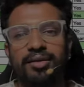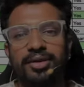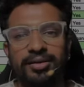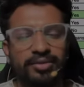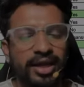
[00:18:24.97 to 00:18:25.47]

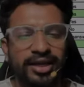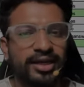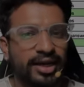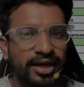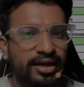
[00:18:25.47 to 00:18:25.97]
In
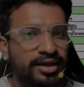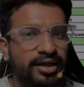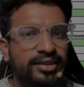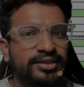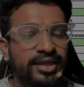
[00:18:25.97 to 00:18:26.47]

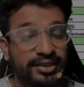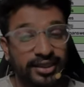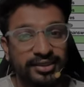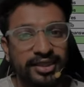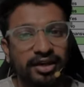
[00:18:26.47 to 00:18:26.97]
Karnataka, this
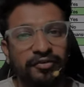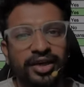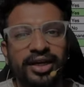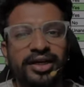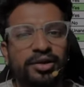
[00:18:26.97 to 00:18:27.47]
residence
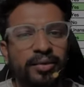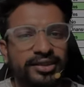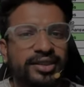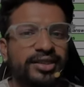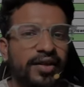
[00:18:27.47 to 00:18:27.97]
certificate and
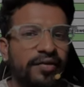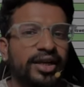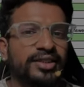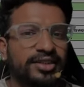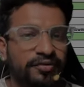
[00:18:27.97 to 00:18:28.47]
domicile certificate
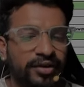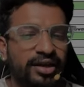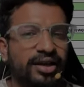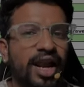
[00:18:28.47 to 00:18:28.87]
is different,